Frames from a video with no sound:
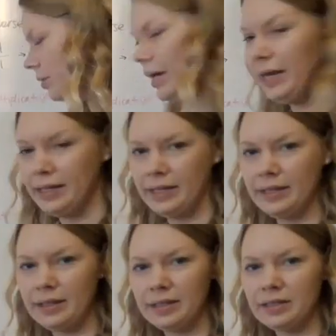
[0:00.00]
or a key
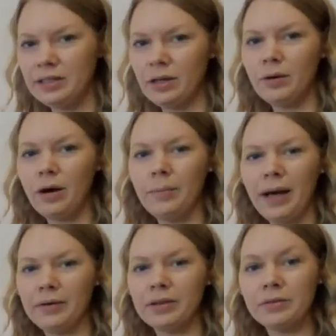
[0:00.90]
thing to know
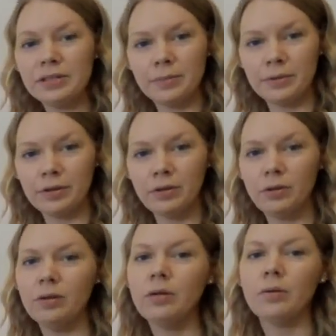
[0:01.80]
about the
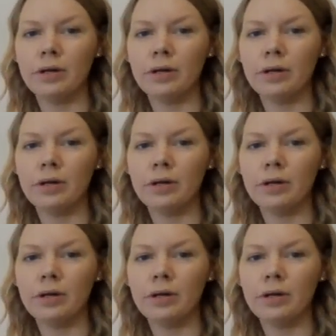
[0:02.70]
reciprocal,